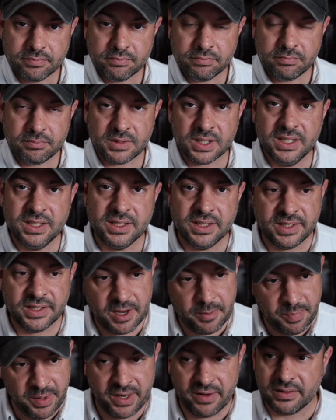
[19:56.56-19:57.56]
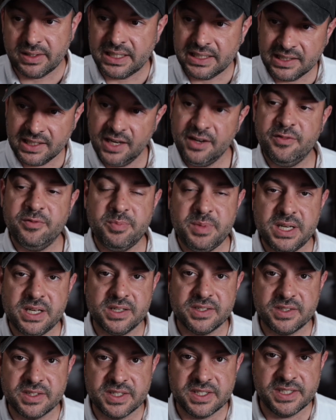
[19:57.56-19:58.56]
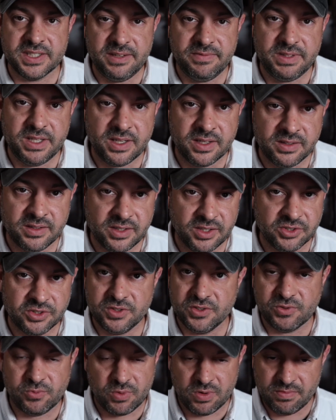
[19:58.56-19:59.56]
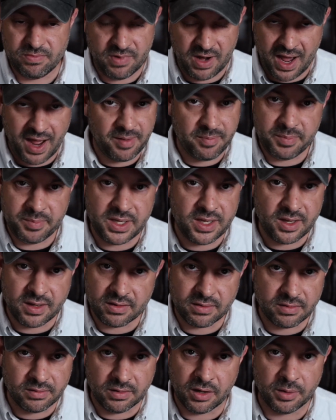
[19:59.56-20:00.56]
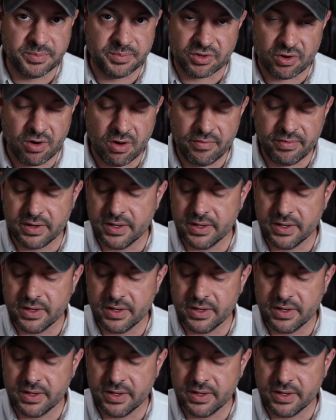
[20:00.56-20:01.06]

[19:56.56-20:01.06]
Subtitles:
And then they apparently left because the safety conditions were not being observed.